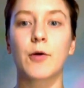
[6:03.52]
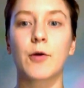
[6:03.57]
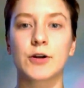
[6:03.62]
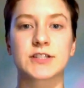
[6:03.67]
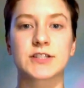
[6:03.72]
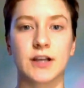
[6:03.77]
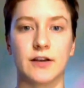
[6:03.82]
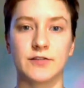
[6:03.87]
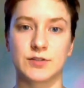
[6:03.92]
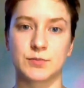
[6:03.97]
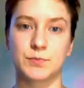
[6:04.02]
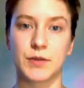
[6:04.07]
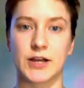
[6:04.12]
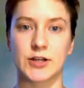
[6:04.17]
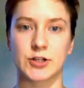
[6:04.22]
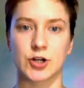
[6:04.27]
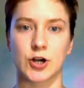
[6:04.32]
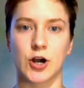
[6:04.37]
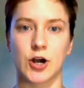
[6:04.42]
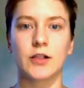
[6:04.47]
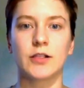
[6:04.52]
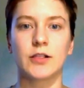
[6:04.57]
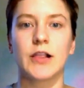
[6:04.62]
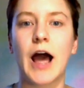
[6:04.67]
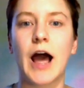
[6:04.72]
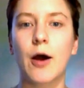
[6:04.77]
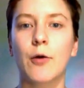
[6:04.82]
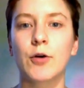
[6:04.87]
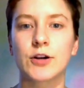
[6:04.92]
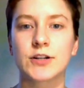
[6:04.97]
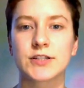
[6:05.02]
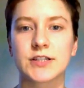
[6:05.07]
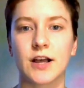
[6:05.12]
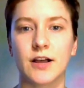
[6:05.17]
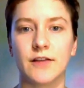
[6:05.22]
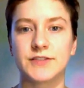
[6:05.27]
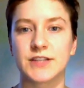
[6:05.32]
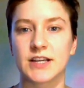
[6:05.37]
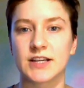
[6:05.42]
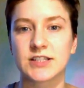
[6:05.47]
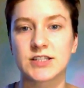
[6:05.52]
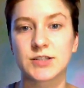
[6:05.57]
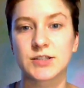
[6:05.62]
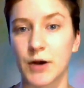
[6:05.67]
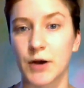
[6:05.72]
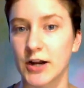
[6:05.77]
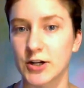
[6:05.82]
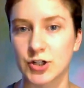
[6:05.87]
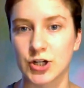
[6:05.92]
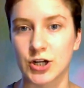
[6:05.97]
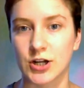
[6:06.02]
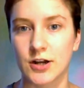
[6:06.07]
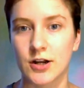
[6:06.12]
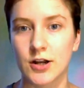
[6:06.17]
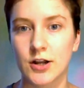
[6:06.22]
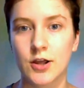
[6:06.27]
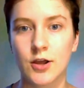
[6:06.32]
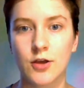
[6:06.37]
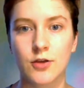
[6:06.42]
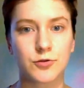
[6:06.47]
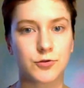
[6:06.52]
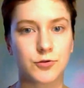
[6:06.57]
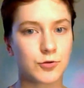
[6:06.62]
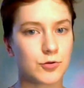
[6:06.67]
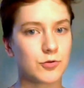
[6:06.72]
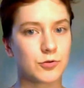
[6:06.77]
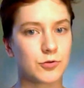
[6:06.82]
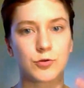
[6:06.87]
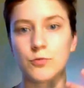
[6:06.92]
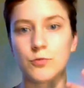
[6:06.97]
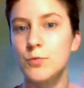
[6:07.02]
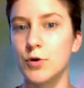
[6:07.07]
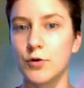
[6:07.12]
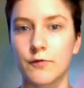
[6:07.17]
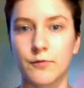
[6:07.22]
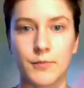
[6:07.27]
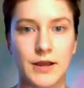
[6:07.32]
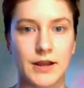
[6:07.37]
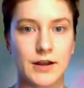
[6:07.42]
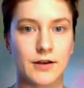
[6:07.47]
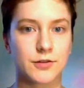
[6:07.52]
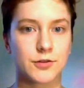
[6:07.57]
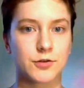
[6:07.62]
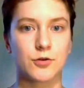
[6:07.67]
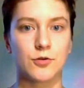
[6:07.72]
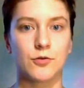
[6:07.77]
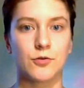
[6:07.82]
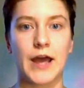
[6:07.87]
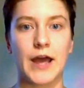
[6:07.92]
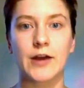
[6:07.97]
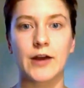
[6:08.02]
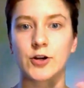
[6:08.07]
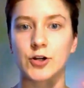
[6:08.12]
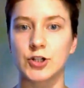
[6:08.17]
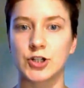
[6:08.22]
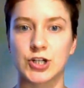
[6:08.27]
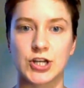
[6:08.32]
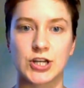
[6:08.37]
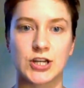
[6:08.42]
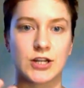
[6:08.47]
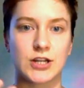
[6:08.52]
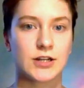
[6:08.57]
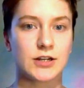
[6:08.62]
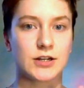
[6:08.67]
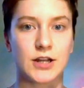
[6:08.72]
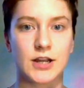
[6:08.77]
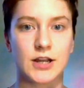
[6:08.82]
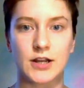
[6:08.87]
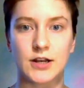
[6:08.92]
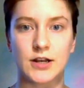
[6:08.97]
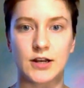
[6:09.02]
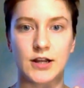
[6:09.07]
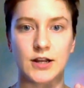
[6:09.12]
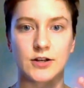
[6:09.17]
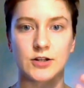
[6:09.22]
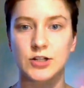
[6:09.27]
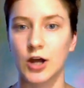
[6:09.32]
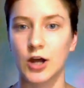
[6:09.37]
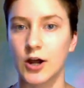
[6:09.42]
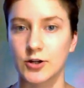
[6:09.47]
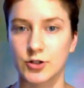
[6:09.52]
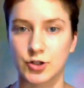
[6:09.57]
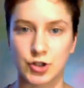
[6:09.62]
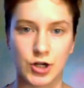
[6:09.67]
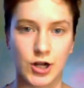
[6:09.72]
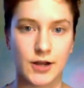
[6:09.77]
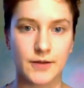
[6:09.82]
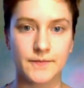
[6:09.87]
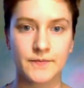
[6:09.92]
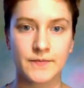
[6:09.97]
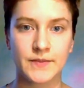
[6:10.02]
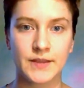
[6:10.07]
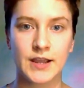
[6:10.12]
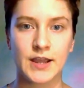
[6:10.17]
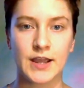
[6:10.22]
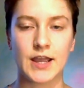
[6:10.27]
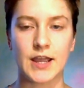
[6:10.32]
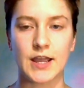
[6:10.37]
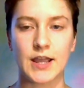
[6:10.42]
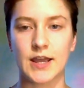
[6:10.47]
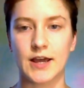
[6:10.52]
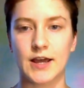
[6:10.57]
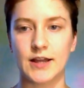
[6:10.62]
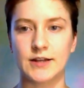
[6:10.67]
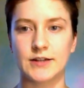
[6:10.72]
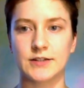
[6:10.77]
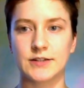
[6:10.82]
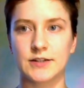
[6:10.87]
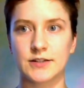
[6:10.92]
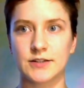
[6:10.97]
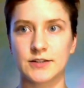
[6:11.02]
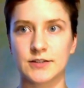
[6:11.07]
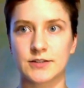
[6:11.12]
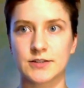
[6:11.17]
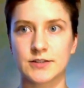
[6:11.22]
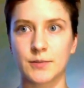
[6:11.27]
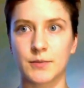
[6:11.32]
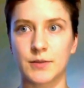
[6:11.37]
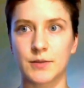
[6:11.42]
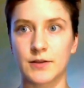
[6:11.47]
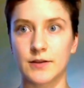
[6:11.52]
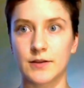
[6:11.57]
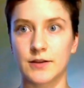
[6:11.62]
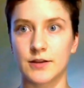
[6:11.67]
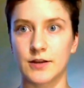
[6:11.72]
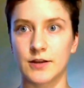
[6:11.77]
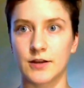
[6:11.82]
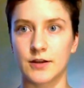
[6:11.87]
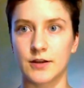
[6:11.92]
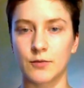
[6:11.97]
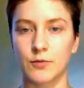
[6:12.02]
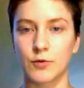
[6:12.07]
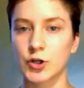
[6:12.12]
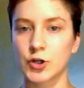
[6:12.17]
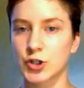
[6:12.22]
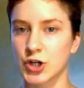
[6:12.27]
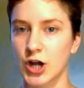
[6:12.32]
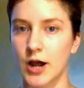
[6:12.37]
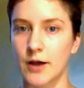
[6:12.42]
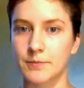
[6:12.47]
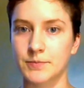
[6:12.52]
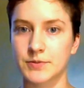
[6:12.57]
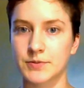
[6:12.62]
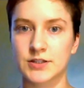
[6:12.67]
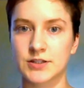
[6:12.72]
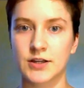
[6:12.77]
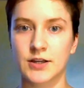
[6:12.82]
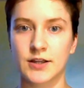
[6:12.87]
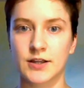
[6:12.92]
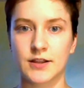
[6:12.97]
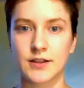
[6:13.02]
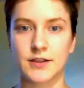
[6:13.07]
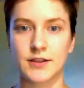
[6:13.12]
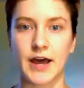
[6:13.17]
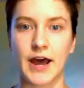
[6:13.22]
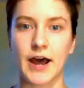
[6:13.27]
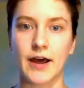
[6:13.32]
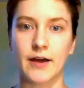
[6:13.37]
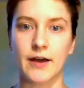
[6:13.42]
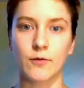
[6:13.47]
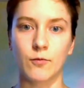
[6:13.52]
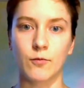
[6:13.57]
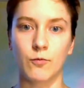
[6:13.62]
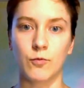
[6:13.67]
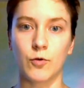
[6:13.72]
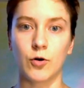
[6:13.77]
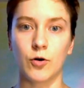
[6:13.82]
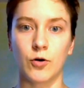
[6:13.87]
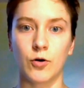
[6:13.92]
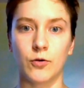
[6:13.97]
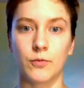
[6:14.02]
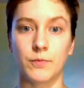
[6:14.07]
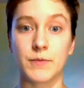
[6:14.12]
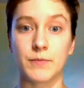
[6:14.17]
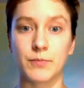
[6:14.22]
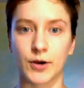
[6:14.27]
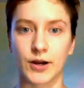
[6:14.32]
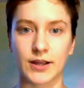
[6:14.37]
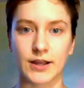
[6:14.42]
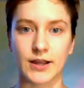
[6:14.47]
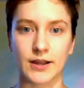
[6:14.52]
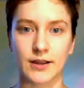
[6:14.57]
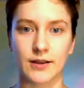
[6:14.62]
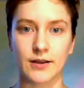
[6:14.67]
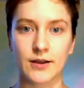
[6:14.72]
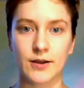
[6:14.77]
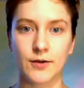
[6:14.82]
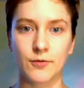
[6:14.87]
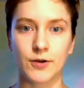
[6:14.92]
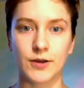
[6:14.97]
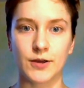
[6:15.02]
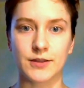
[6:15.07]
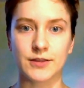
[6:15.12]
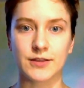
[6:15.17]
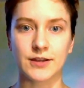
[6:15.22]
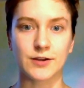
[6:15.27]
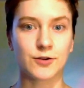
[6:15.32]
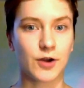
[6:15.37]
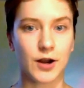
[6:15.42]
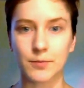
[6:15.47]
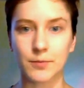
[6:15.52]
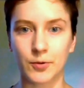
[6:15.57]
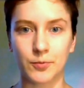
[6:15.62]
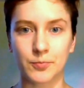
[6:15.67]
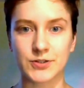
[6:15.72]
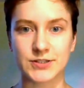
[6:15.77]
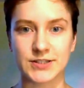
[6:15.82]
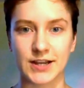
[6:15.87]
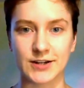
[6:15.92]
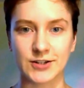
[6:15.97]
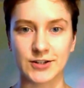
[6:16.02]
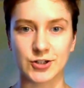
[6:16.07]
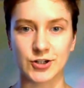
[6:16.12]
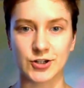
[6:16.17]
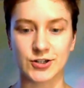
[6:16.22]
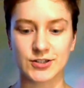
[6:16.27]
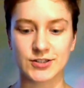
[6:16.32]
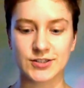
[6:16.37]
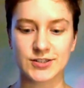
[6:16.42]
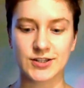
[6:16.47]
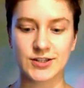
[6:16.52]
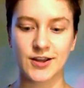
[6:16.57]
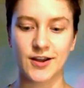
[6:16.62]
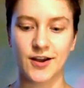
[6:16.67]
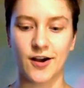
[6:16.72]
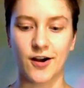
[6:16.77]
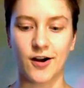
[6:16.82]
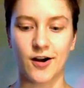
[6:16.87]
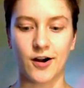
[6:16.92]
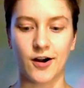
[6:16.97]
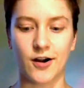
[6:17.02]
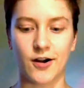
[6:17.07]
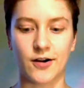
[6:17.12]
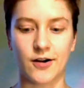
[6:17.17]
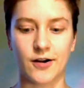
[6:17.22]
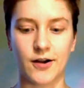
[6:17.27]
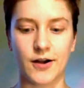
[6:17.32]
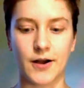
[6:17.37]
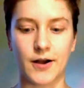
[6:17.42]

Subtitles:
ourselves pleasure, allow ourselves expression through movement, through energy and Tantra. And some of the workshops that we'll be bringing with incredible presenters are